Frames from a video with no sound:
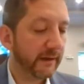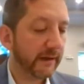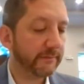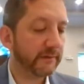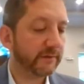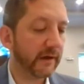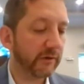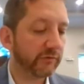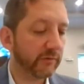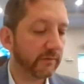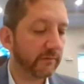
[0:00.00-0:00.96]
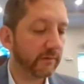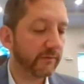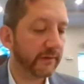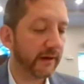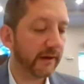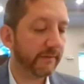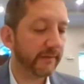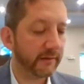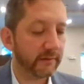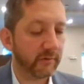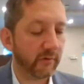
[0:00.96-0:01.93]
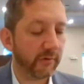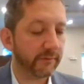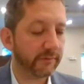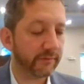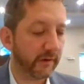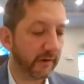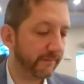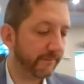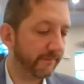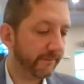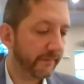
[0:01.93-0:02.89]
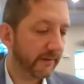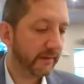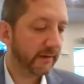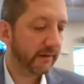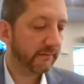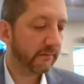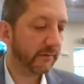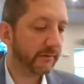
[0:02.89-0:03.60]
Hemnis Kashrim Livnam, they called their son. O